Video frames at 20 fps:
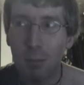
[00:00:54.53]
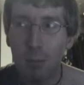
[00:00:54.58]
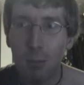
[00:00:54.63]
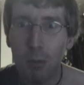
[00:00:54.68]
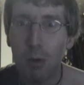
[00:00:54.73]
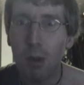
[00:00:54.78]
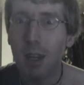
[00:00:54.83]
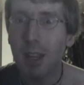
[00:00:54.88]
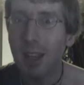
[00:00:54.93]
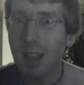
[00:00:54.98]

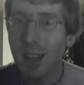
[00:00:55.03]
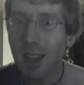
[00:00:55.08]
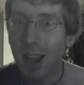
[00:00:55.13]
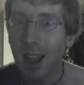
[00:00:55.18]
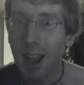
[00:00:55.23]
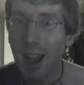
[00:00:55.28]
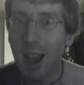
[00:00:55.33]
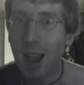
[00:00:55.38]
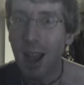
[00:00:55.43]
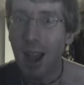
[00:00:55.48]
pretty
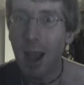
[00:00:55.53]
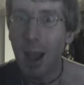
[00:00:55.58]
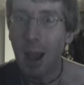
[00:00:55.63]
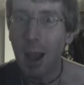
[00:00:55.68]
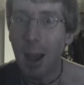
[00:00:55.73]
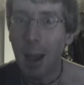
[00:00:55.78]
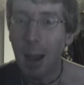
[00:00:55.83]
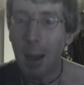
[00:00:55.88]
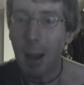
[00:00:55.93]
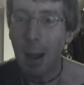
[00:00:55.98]

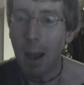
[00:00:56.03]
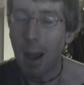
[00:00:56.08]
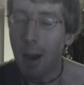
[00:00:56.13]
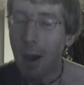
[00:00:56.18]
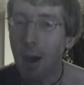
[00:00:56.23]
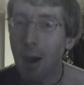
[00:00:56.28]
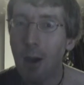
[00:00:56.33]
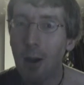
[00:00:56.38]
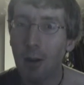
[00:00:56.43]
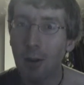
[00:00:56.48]

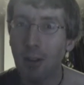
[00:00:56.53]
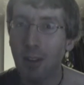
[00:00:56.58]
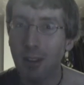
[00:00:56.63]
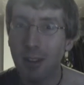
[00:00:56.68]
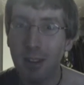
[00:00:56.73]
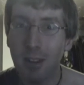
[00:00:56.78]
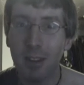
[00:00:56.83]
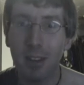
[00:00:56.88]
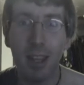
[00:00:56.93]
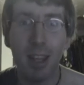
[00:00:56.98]
hard
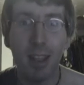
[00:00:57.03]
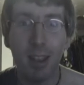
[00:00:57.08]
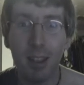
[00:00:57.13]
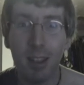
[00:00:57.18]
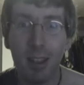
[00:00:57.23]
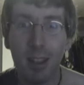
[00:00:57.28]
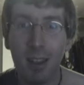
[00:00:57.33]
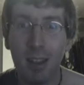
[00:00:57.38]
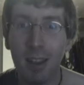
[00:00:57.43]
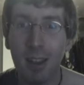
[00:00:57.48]
to
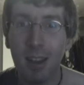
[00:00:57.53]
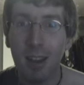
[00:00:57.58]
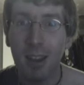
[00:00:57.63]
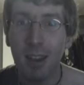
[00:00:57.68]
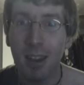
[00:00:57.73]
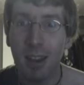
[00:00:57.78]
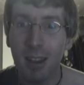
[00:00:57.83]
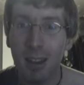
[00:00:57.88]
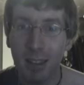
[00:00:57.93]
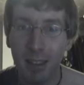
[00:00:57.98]
take
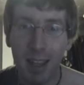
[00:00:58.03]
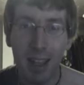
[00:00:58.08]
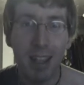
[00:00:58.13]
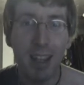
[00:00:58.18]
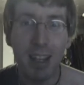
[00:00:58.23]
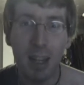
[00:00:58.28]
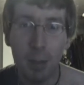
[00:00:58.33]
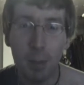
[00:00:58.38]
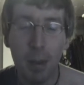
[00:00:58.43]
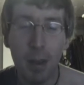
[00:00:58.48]
that
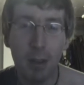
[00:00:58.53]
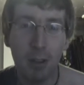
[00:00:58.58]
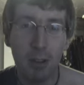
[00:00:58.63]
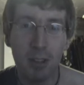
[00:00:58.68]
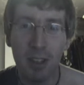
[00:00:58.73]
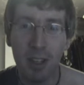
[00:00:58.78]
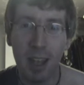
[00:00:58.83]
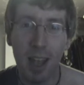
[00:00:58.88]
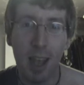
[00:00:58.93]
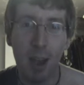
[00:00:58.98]
kind of
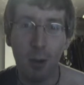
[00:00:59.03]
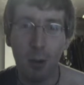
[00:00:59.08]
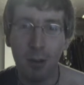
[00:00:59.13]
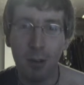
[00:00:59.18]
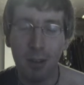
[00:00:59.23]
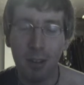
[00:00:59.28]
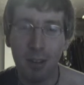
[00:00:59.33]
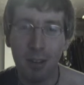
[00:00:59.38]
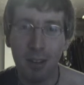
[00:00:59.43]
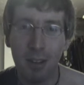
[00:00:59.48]
piercing out.
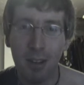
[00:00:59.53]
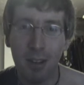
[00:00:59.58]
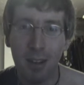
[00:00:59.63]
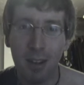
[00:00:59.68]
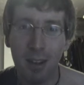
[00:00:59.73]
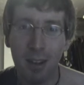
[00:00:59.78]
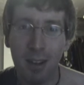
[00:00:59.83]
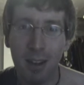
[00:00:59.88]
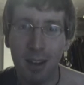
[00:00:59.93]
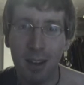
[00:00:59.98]

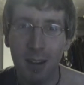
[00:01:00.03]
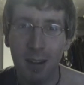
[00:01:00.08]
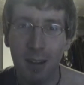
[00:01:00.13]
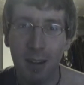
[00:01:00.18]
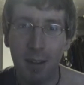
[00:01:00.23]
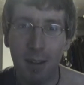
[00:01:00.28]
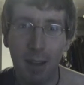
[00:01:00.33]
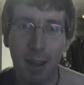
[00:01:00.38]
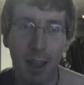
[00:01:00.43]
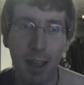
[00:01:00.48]

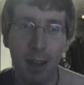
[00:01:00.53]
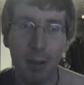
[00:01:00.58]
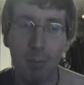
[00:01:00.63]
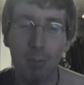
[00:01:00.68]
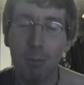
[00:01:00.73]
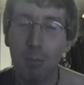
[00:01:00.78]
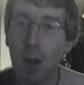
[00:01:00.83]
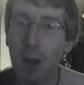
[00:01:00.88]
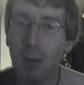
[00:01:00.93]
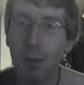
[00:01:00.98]

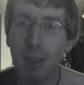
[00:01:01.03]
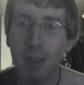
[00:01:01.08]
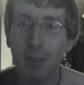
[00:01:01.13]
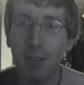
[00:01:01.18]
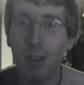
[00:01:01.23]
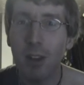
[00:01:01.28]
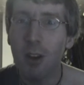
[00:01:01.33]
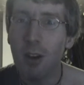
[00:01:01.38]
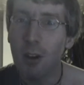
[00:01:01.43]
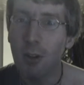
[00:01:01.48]
And probably
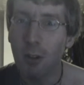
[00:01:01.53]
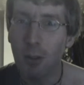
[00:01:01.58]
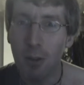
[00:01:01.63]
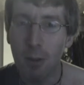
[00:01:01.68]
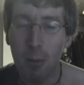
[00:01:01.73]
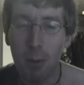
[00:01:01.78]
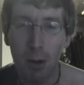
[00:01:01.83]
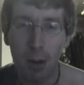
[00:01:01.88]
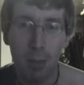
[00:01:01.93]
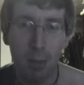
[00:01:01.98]
even harder
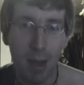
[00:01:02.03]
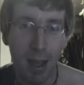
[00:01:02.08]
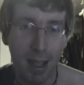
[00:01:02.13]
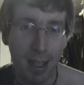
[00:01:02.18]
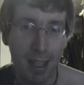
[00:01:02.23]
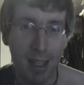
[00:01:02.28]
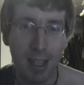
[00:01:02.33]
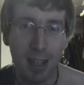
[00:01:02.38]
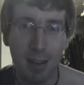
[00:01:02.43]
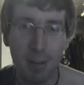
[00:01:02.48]
to put it
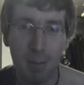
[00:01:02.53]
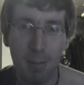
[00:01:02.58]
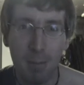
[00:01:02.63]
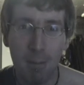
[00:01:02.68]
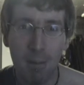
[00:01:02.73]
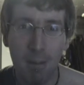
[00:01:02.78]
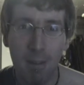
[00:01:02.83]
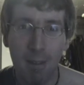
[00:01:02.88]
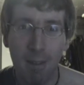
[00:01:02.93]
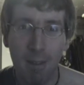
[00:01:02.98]
back in.
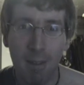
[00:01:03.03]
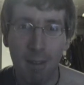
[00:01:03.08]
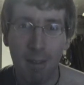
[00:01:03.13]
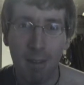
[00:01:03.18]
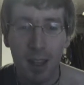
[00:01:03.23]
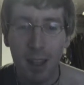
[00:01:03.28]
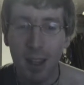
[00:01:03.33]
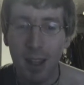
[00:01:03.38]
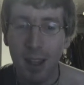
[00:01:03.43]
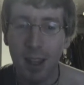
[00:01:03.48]

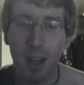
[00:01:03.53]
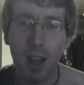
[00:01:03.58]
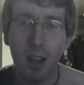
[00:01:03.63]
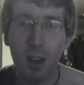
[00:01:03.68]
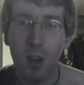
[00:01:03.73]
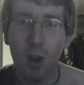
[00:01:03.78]
And I